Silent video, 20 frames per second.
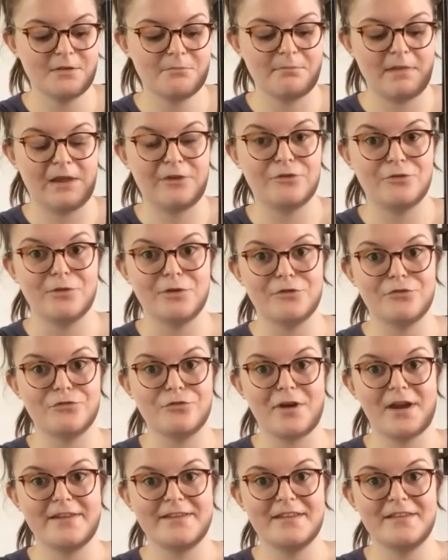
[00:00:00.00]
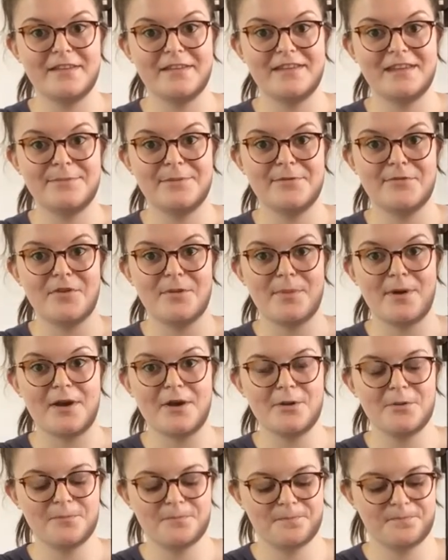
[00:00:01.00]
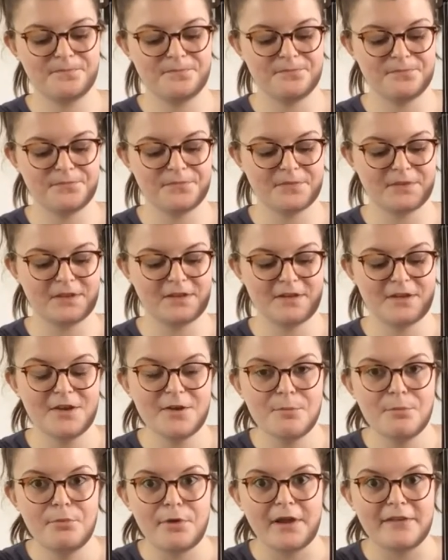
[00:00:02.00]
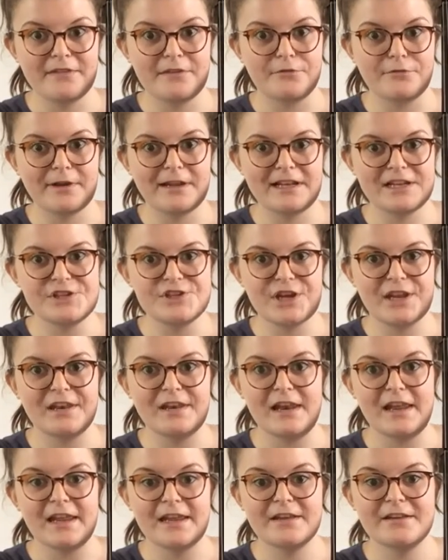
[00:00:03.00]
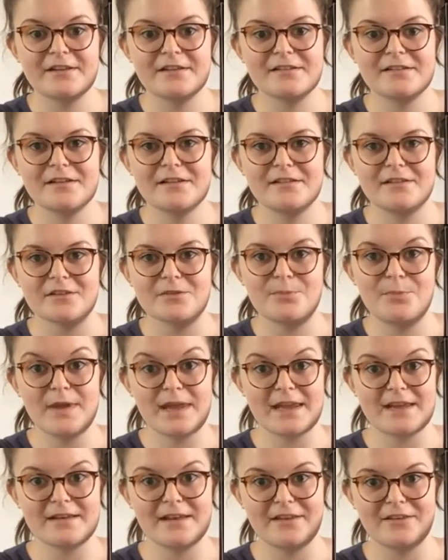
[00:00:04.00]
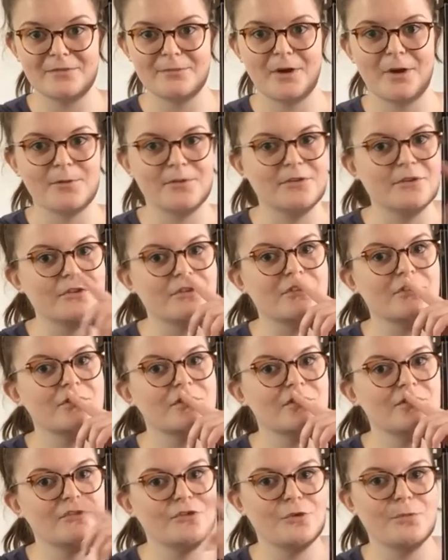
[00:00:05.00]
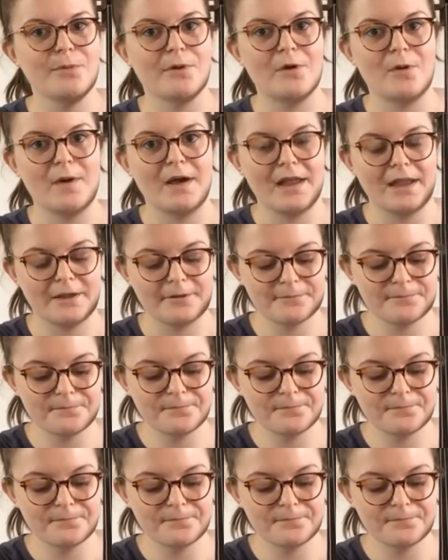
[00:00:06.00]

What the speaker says: Make sure it's right at the tip of the bow, pressing really gently because it's pianissimo, which is super quiet.